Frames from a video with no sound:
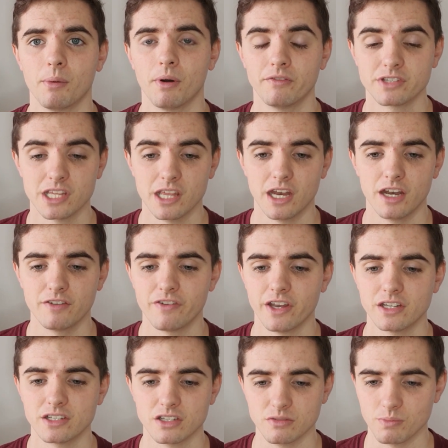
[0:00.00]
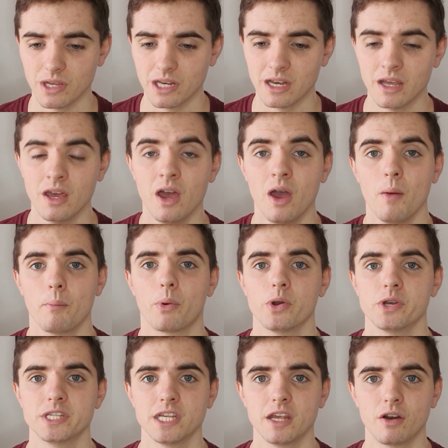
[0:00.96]
Obviously their defence has been
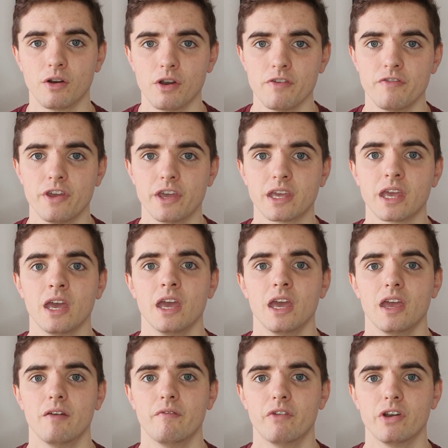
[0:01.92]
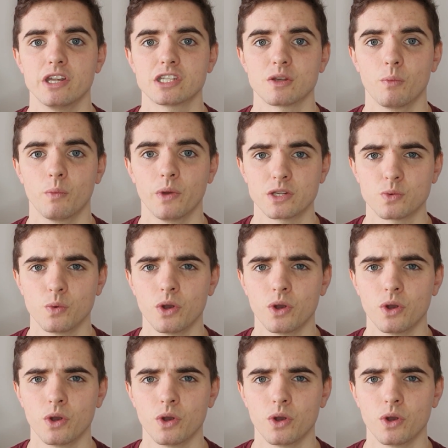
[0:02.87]
pretty horrific in recent weeks.